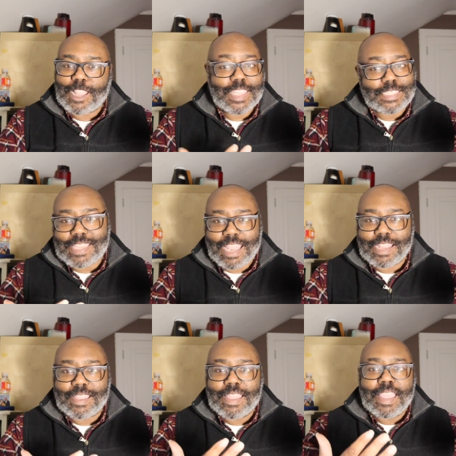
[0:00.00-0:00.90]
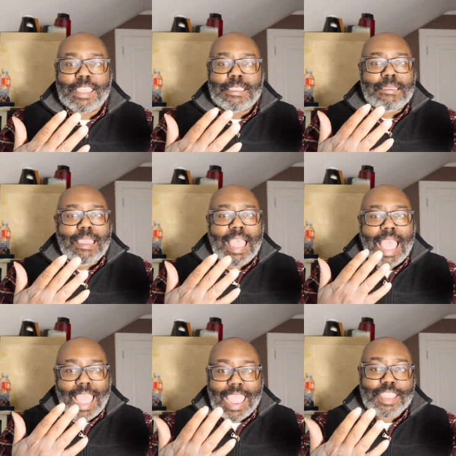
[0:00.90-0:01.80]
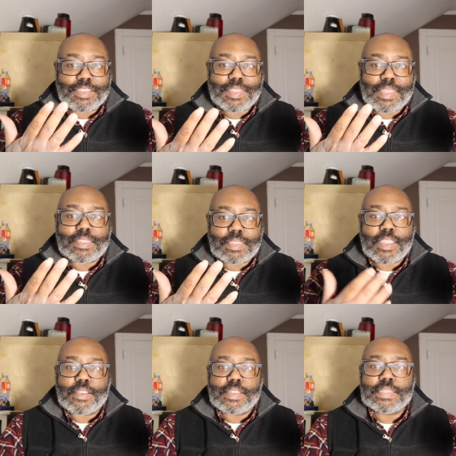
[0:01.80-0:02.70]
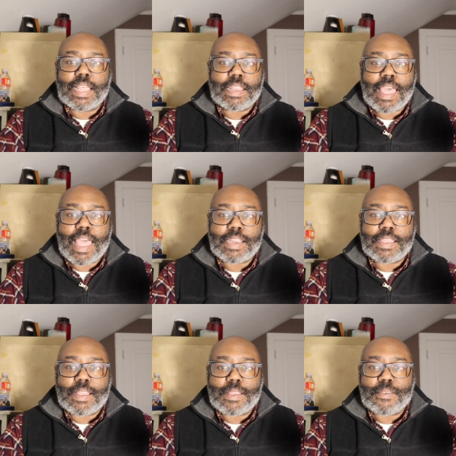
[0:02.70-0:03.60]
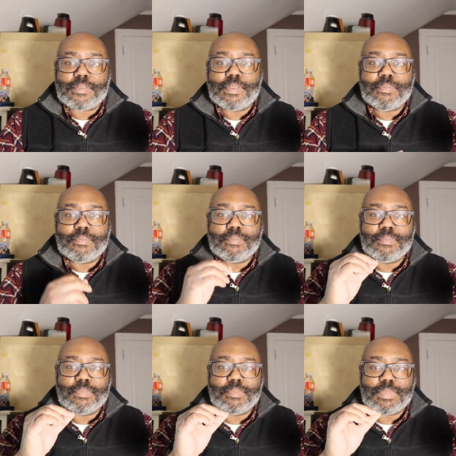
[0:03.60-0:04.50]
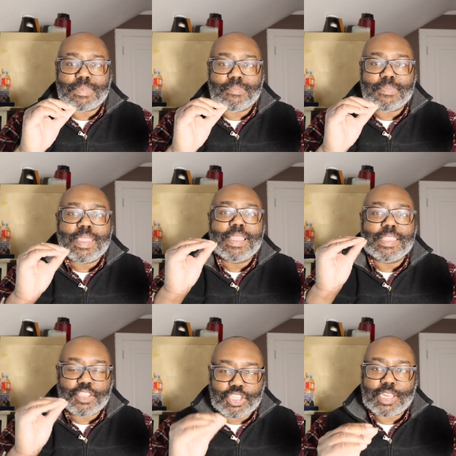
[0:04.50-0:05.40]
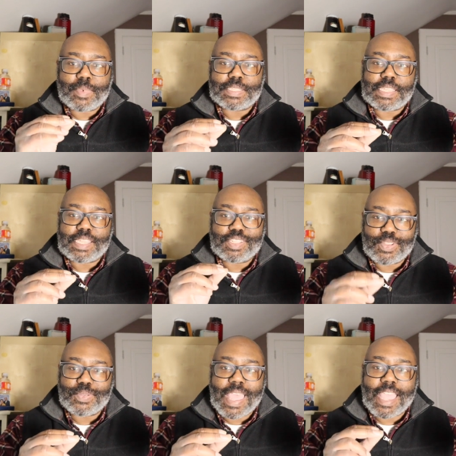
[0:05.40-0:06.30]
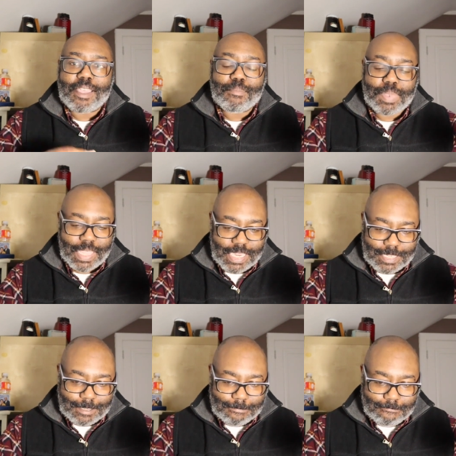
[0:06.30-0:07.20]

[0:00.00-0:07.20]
Now that's not a I actually think that there is a lot of legitimacy to that complaint.